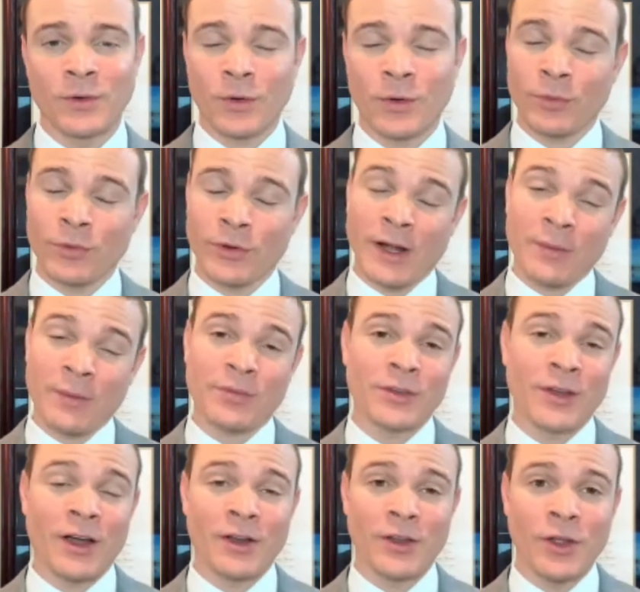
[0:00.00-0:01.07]
or perhaps
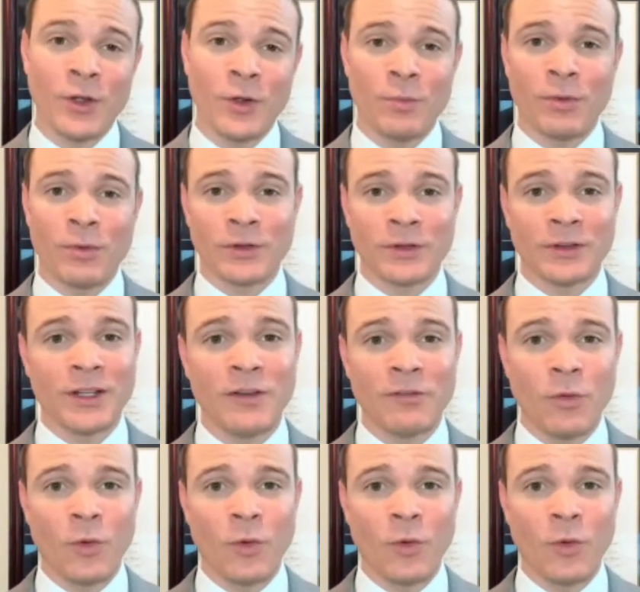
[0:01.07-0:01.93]
not you, but a loved